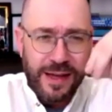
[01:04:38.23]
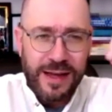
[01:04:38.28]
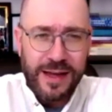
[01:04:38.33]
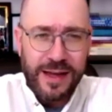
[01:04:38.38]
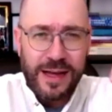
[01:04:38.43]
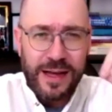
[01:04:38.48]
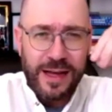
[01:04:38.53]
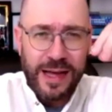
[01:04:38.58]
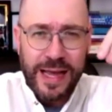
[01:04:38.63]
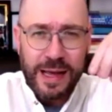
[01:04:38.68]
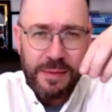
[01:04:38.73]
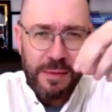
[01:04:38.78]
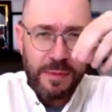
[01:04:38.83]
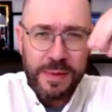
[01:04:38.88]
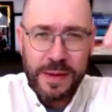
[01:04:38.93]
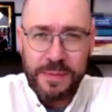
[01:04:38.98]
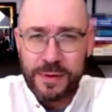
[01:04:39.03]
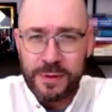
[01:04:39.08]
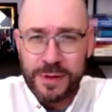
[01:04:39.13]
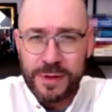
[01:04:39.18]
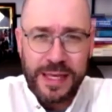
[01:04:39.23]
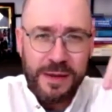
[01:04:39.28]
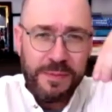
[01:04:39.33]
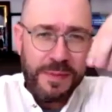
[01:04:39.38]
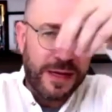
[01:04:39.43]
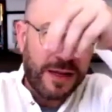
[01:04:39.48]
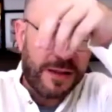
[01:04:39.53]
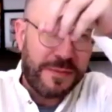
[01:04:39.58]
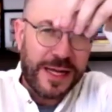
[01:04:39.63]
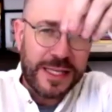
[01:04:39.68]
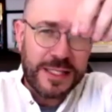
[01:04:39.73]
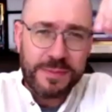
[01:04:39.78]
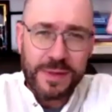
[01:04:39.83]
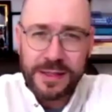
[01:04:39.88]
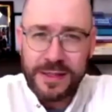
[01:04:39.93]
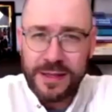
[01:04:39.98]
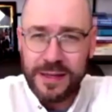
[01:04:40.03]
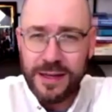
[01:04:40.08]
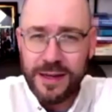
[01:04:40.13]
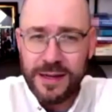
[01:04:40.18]
Uh, I have a paper with him in advanced
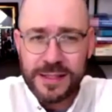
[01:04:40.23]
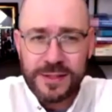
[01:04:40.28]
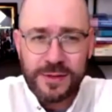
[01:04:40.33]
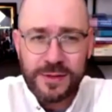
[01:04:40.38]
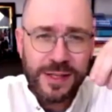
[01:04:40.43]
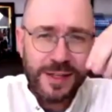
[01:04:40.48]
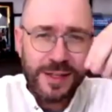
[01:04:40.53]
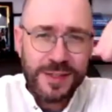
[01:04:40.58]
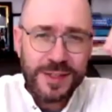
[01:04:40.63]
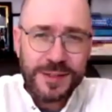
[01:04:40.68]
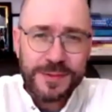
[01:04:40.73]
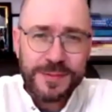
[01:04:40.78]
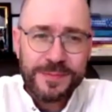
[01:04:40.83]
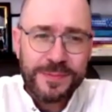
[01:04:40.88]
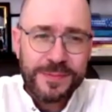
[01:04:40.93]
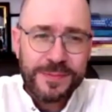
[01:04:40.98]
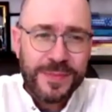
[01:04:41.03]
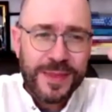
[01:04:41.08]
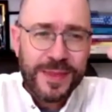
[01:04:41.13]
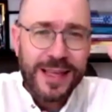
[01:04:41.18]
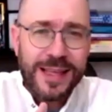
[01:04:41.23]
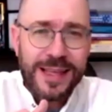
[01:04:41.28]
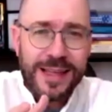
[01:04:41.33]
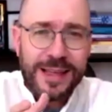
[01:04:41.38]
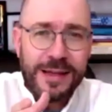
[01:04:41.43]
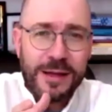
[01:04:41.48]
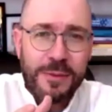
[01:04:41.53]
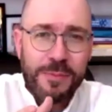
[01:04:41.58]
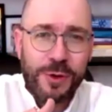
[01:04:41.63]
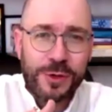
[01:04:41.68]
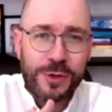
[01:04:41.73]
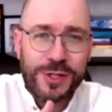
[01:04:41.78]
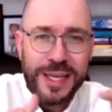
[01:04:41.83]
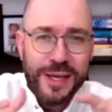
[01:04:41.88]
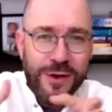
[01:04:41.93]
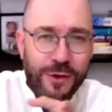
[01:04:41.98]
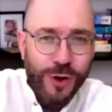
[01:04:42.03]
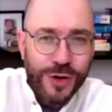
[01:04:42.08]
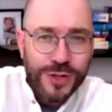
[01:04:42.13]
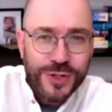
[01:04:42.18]
materials on this, but
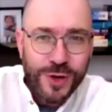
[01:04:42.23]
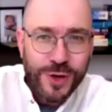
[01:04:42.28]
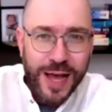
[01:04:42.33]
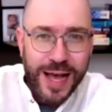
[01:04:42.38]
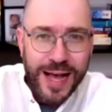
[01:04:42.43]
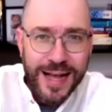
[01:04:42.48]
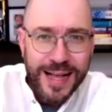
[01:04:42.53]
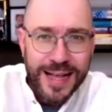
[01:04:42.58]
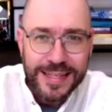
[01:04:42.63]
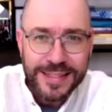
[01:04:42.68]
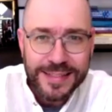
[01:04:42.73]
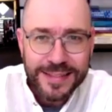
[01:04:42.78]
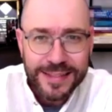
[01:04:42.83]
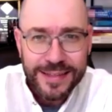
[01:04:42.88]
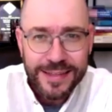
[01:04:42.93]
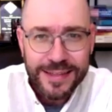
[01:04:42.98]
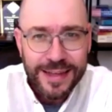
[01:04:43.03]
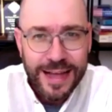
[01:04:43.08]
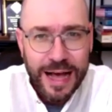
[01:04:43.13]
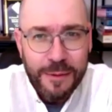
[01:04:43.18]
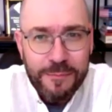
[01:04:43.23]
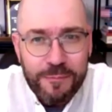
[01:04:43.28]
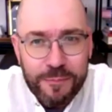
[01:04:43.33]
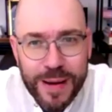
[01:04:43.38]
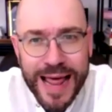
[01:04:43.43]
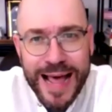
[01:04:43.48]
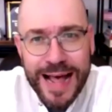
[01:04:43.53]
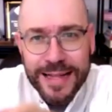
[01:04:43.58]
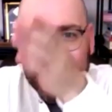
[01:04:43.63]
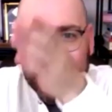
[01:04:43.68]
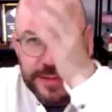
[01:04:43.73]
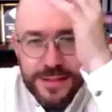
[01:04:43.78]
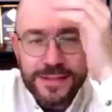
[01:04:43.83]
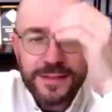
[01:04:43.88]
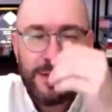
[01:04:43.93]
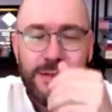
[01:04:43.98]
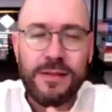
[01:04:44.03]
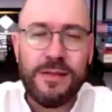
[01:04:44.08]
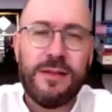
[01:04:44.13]
he also has a plant.